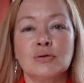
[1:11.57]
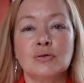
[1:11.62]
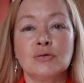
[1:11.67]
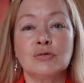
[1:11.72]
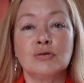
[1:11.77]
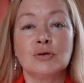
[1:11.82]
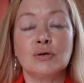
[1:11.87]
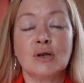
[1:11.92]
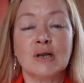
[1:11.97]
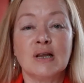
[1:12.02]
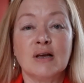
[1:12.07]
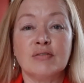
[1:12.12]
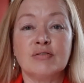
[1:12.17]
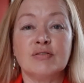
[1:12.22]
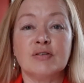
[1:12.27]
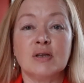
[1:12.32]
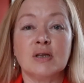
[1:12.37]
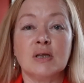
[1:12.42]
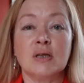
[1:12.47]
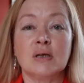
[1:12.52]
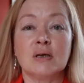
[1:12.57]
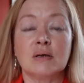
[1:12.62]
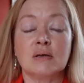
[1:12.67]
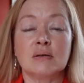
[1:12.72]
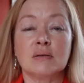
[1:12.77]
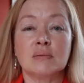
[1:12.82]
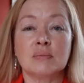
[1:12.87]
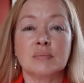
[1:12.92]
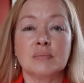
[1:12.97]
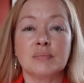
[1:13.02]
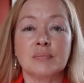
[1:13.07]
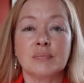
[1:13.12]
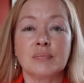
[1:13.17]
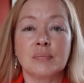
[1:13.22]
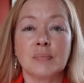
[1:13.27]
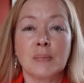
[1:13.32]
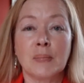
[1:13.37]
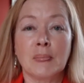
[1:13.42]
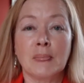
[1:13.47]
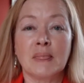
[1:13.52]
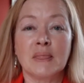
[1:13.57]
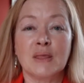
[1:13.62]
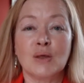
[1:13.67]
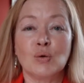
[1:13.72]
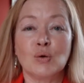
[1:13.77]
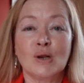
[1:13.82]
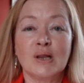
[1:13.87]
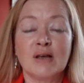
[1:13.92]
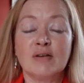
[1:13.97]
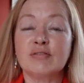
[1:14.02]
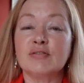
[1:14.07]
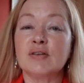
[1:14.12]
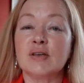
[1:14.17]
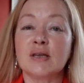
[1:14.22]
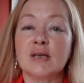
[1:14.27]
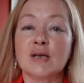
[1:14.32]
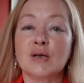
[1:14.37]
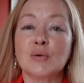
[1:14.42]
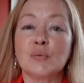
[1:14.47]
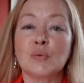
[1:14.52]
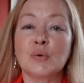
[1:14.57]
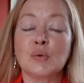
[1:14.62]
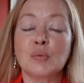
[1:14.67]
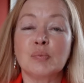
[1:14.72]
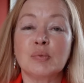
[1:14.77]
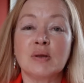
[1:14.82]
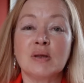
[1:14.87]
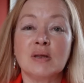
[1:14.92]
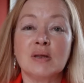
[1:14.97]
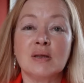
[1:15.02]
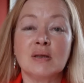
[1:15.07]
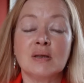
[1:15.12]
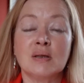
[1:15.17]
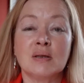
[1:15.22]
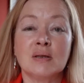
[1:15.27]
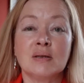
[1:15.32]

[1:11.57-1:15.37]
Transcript: to your left ear will be